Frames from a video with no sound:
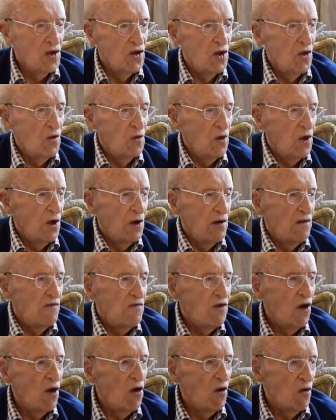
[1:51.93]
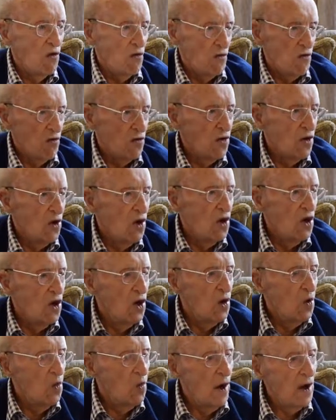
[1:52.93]
that were involved
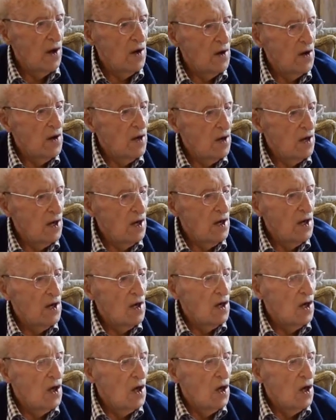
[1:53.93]
when uh,